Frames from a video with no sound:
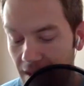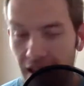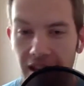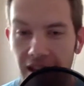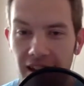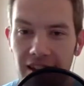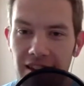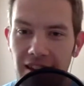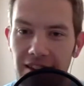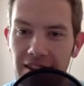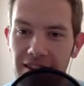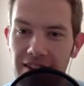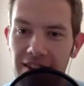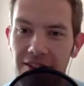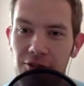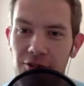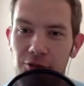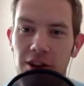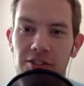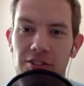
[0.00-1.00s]
This is the
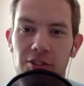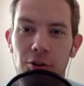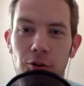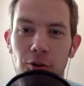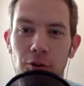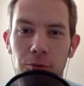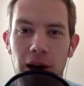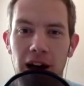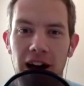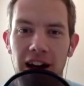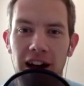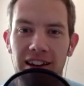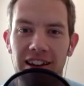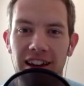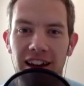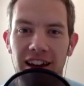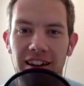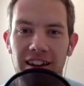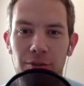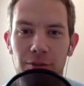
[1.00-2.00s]
Stretch Goals
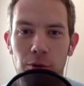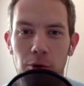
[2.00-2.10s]
podcast,